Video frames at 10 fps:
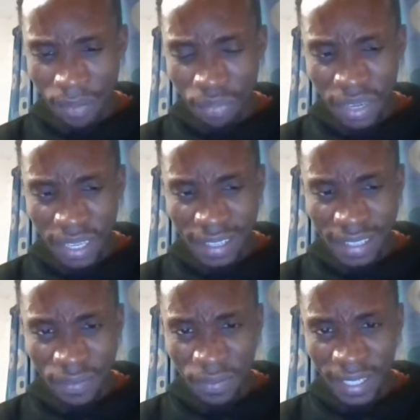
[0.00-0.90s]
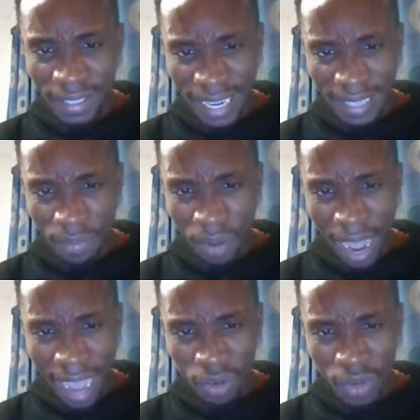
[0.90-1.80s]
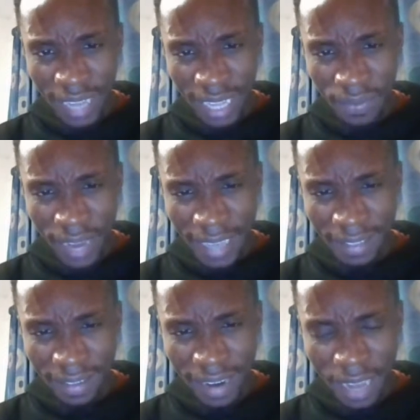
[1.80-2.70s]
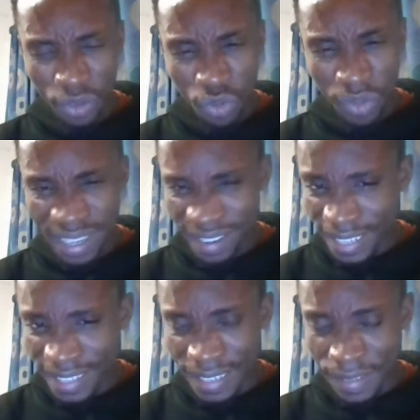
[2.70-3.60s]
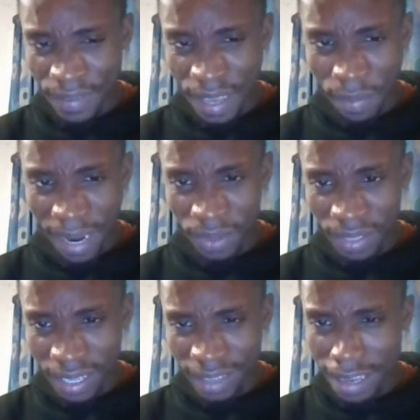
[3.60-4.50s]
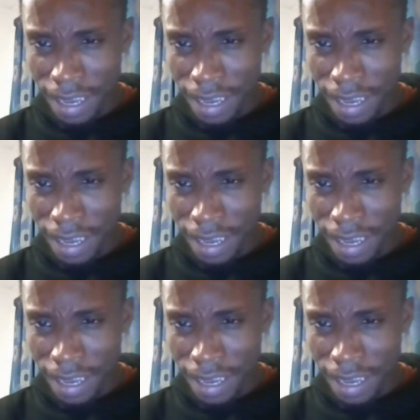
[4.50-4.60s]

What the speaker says: bring different technique, but I always advise try to be creative about it.